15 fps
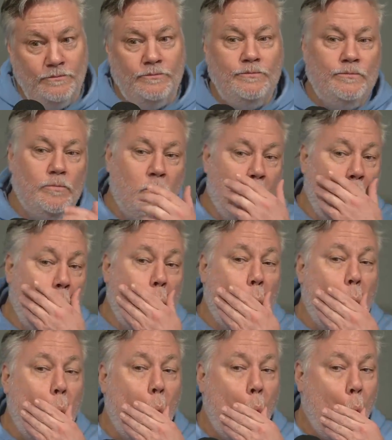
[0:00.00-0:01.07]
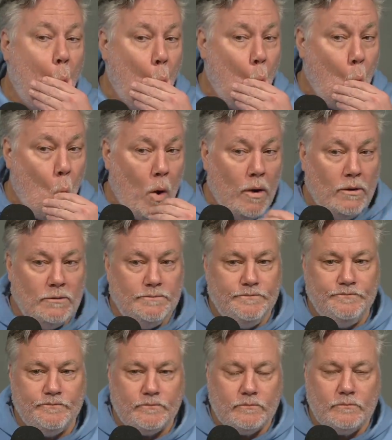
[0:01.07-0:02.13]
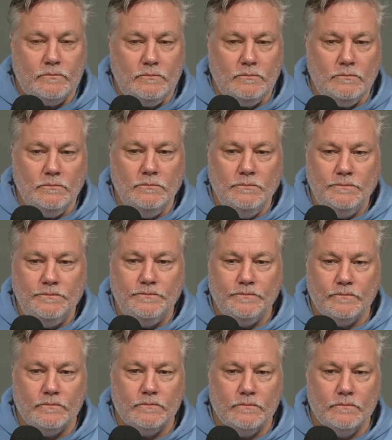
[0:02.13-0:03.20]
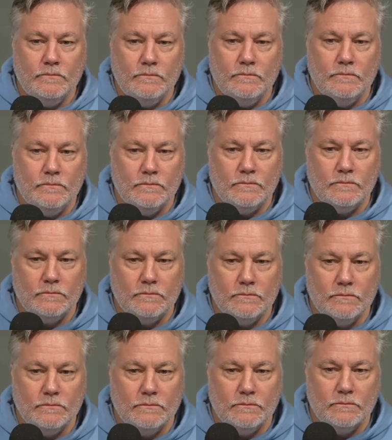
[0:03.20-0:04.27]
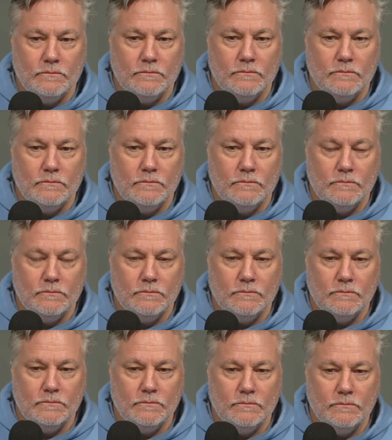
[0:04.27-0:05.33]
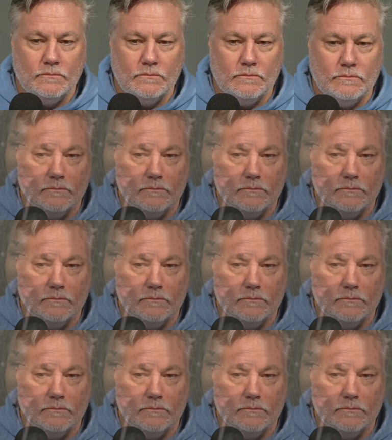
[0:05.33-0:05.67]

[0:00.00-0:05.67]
The person shown says nothing.